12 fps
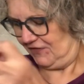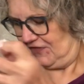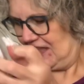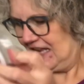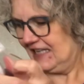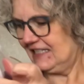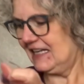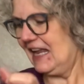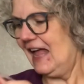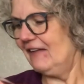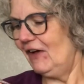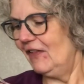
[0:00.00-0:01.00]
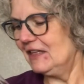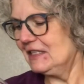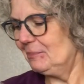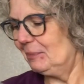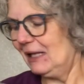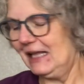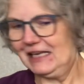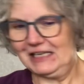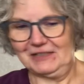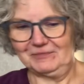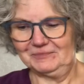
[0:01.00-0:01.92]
things to have on this planet.